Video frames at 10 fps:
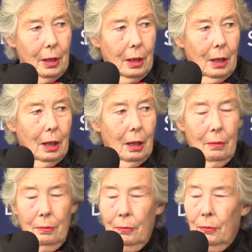
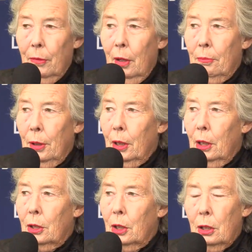but it
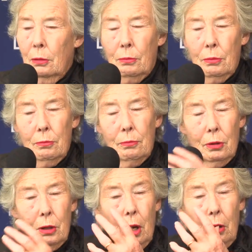didn't
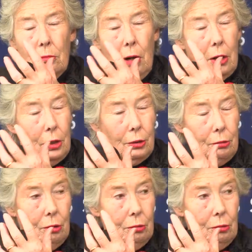go right through.